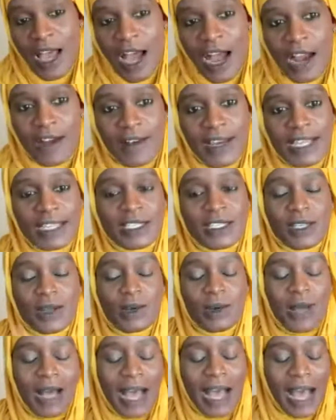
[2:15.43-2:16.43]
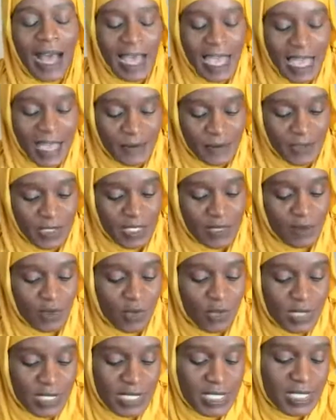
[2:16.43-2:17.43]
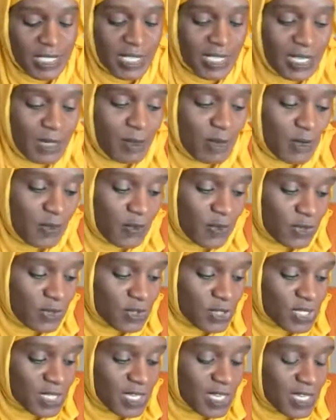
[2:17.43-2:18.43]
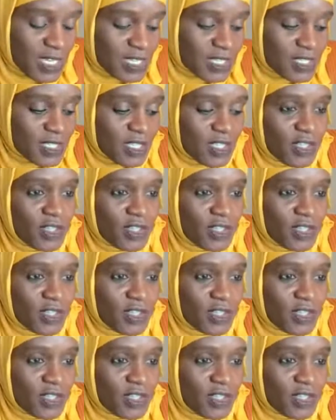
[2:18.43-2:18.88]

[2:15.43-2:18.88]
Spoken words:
All right, so I have to give you a disclaimer first. This